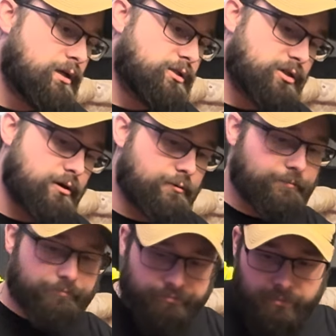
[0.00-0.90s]
So
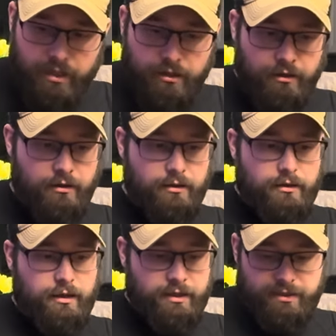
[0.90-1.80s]

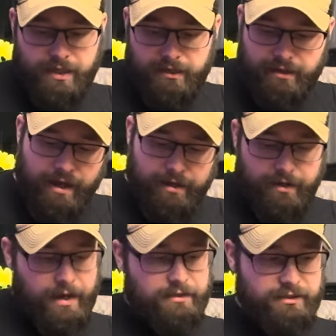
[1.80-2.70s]
I take that
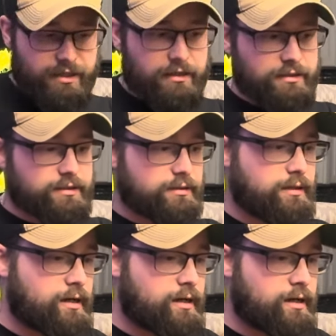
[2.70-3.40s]
as it is.